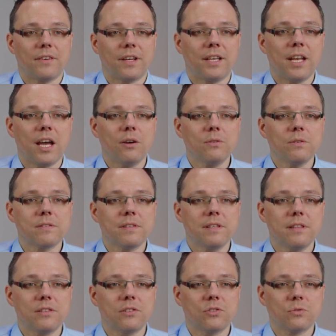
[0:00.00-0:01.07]
And now you see
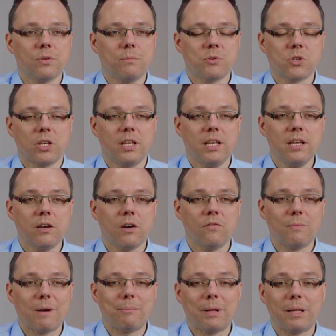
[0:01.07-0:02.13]
the description here of
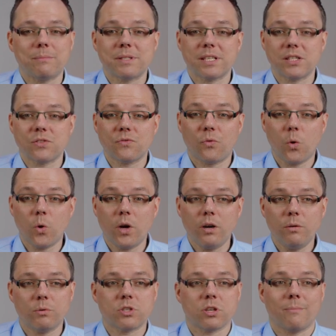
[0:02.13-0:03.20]
my PalmSens 4,
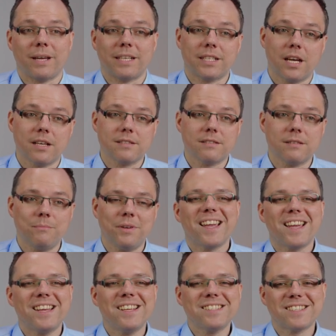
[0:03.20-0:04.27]
which I made custom,
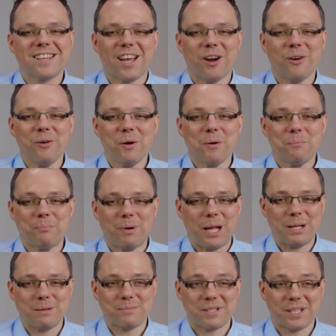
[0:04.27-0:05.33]
is now
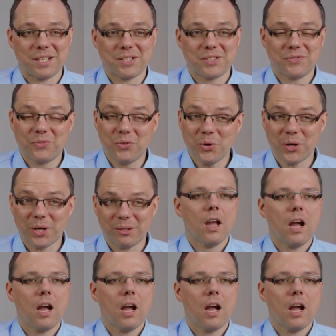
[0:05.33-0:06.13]
PalmSens 4.